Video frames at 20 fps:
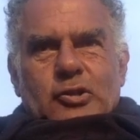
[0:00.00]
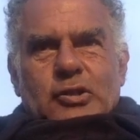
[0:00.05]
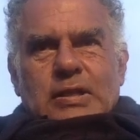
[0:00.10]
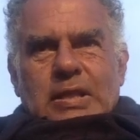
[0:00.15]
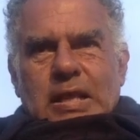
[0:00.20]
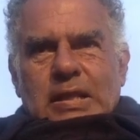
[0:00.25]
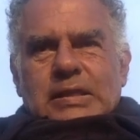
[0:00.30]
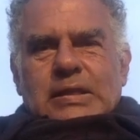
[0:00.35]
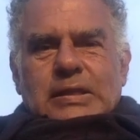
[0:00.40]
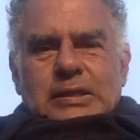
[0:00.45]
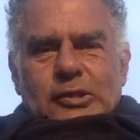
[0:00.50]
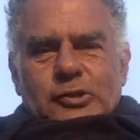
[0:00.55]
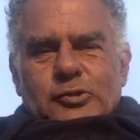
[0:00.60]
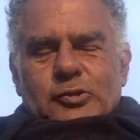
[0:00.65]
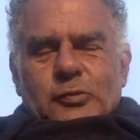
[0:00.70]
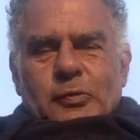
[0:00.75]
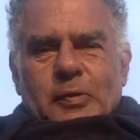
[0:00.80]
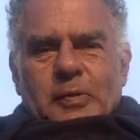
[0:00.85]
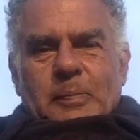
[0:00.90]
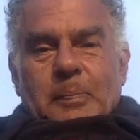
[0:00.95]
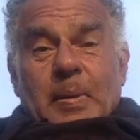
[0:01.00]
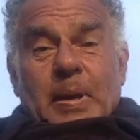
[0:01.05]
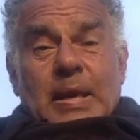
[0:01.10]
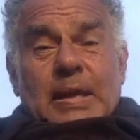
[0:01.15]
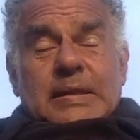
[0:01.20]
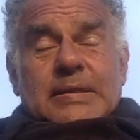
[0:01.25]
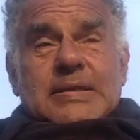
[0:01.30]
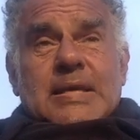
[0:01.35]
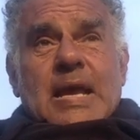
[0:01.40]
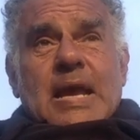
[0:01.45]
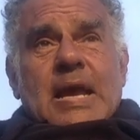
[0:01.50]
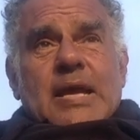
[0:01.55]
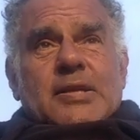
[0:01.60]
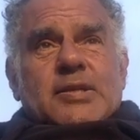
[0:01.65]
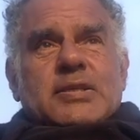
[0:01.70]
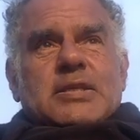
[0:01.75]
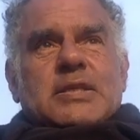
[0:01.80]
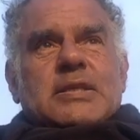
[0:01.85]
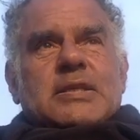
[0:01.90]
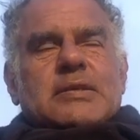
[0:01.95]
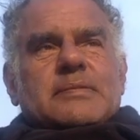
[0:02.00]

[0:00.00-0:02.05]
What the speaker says: nothing to do with being attached.